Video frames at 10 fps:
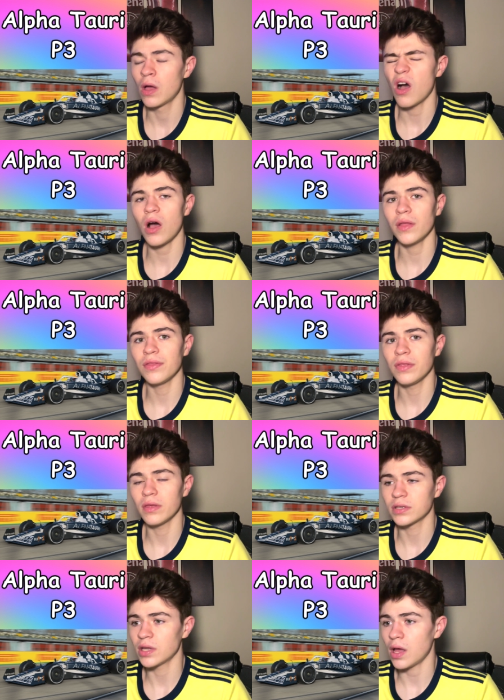on the
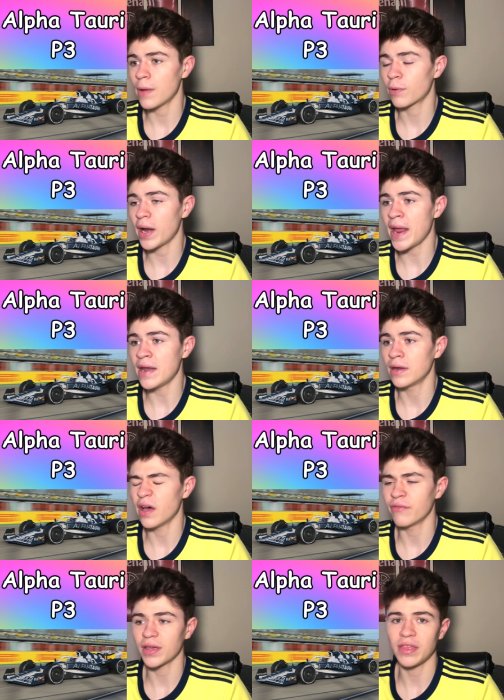upper end
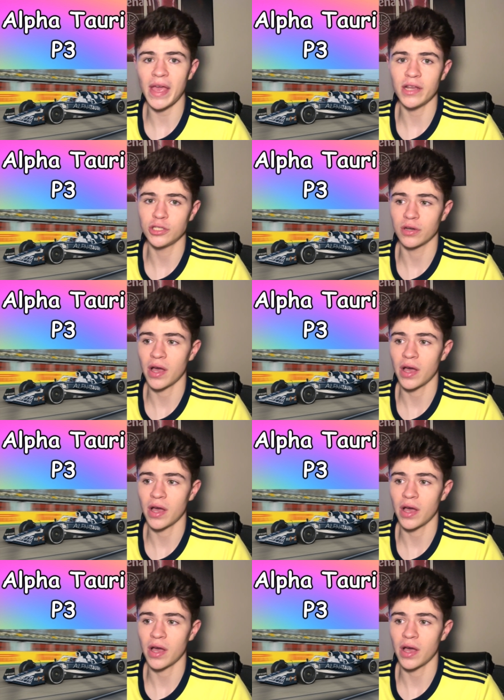of like the engine